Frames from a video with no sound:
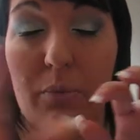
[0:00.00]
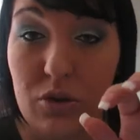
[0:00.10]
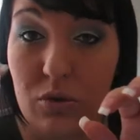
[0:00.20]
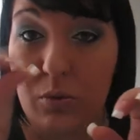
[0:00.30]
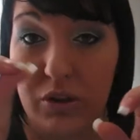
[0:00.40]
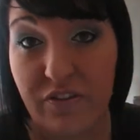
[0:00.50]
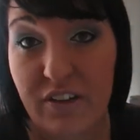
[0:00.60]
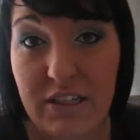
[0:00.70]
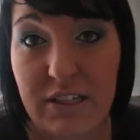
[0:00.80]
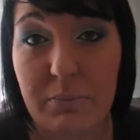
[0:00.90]
with your
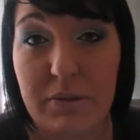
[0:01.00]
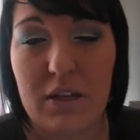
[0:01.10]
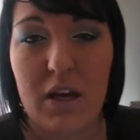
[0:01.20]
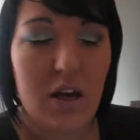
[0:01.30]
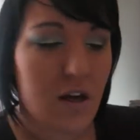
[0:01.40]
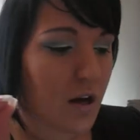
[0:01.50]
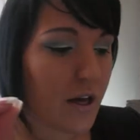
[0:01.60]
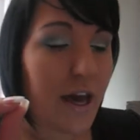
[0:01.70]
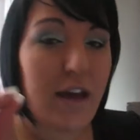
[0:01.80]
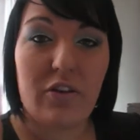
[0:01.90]
fingertips,
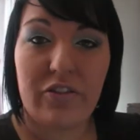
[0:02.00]
okay?